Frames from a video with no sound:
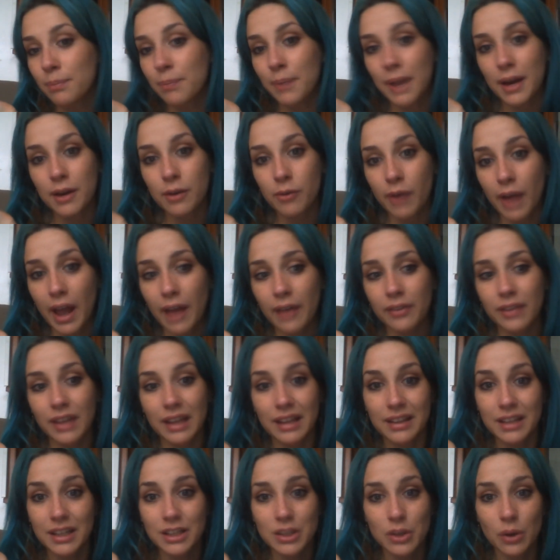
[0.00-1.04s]
background
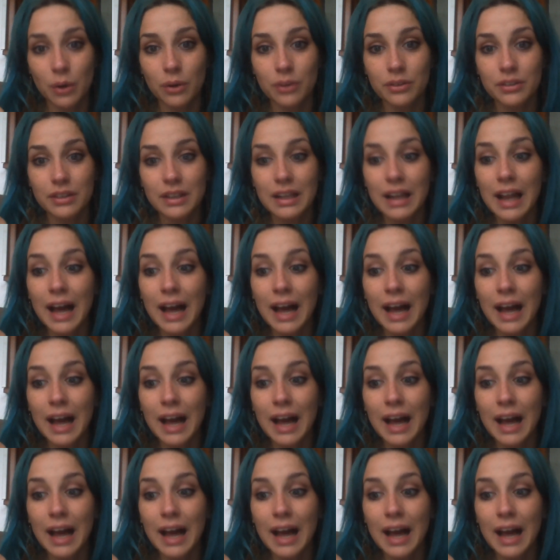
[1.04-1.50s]
that they don't